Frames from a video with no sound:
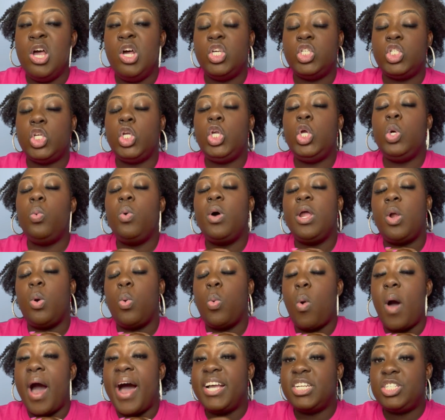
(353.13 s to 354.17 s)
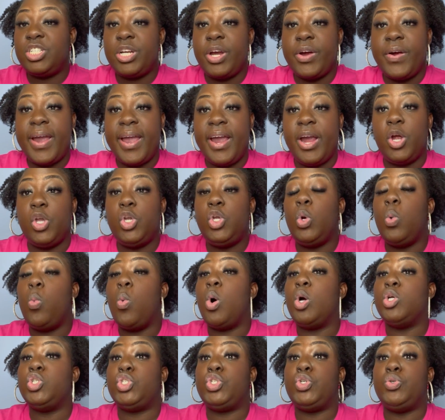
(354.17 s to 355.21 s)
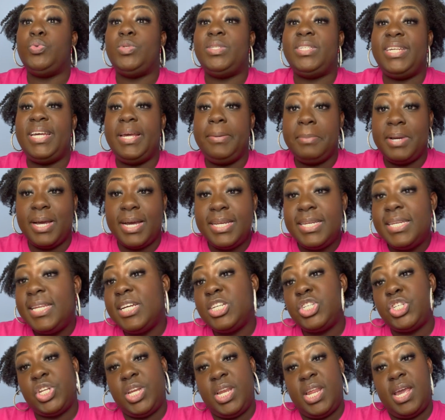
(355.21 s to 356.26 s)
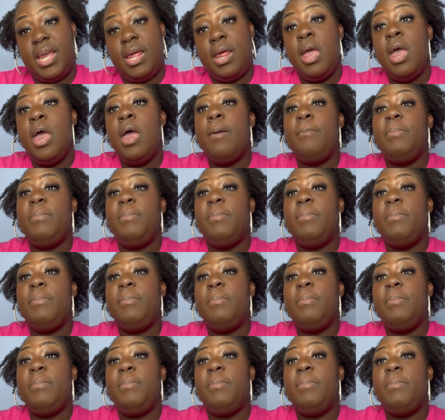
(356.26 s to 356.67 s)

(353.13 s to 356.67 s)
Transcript: So you want to wash your hair. You want to deep condition it